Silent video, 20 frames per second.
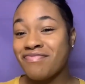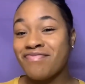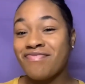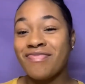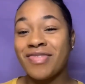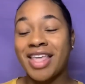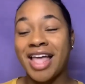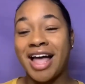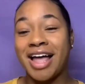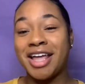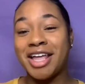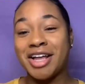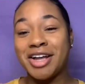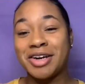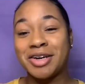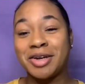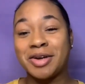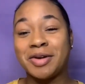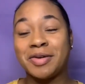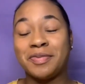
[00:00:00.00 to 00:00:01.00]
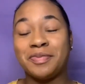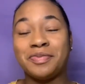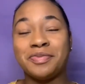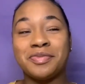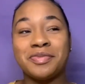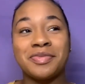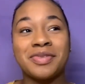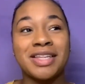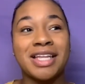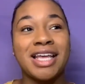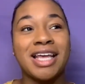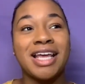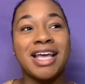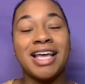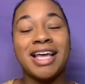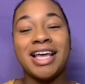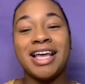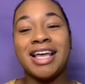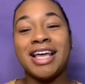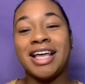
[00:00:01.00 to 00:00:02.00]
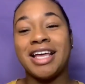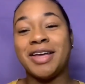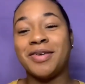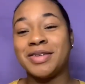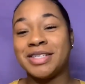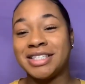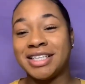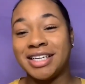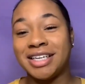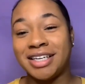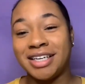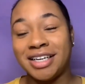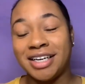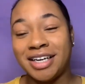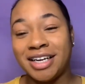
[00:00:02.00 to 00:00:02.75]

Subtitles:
I held him. He was good.